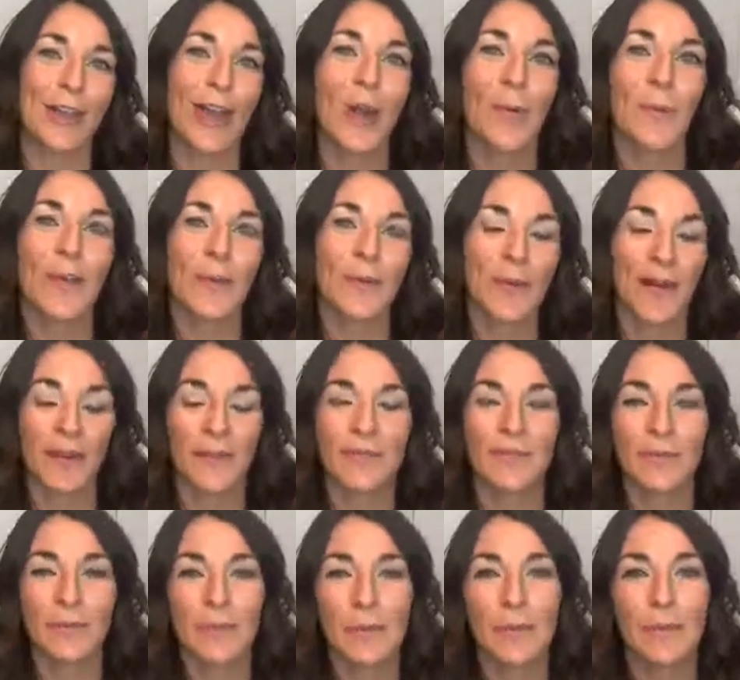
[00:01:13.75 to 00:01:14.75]
hoping we'll have
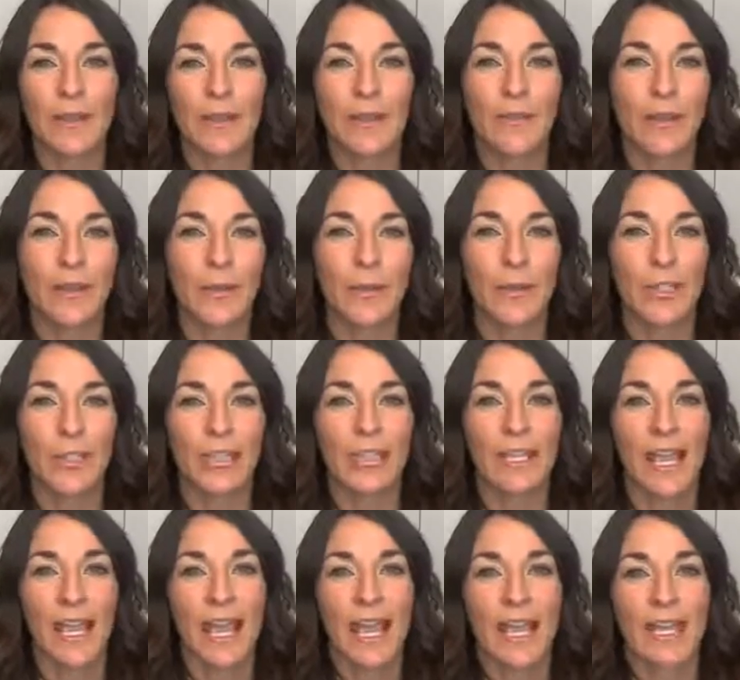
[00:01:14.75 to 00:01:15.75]
some replay viewers